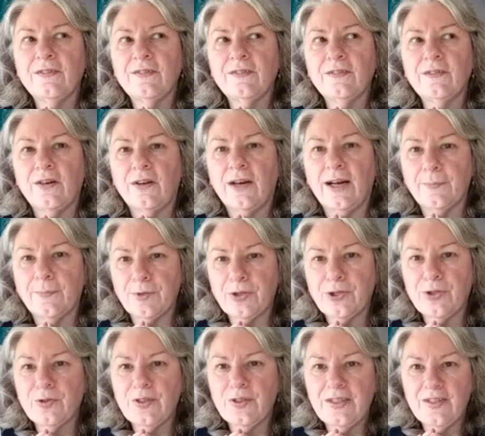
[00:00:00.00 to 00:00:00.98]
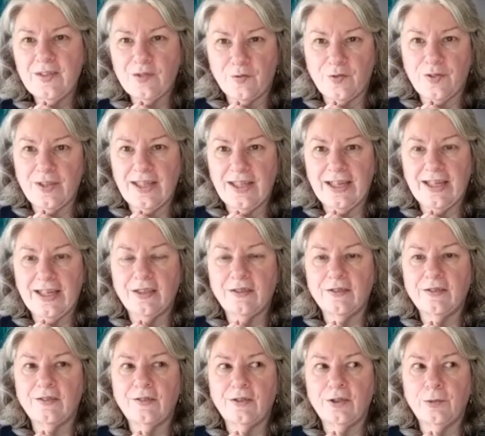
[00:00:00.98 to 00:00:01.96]
opportunities for that
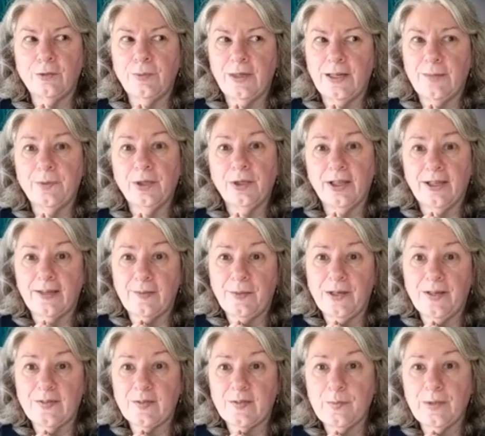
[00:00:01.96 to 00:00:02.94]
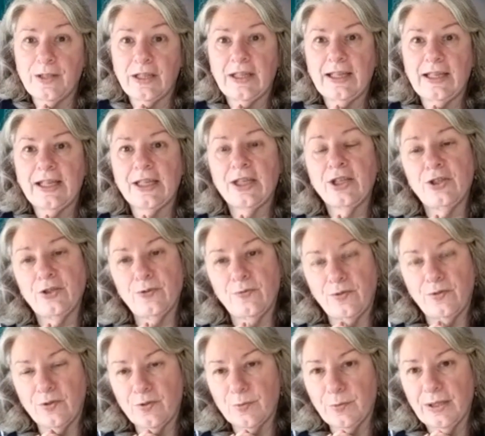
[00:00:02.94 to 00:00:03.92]
open up a lot of possibility. I can do
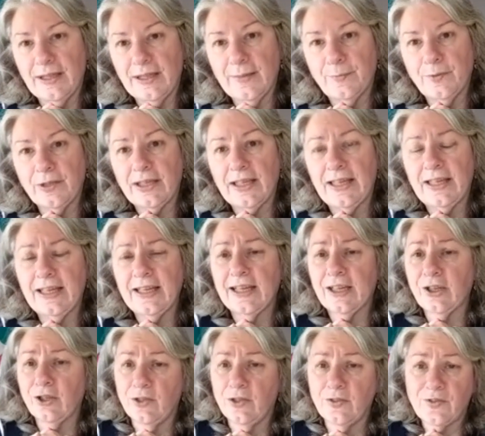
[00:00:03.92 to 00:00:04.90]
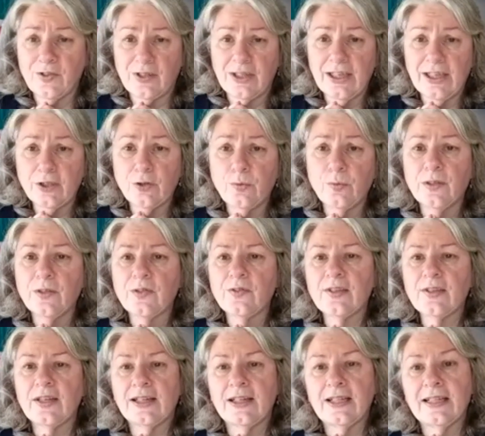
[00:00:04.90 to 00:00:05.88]
fusible applique. I can also cut quilts.
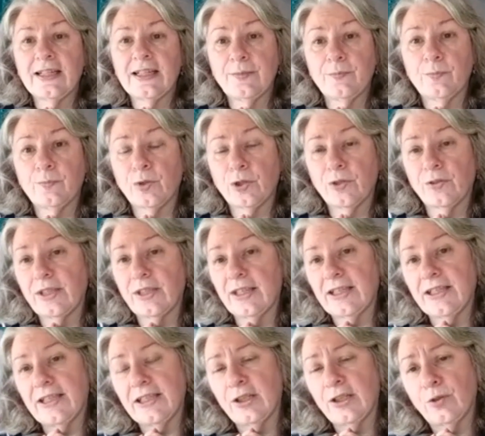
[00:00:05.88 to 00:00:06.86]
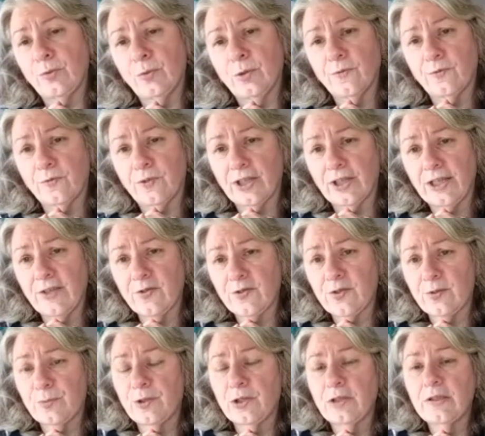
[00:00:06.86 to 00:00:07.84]
I am currently cutting a quilt for a customer.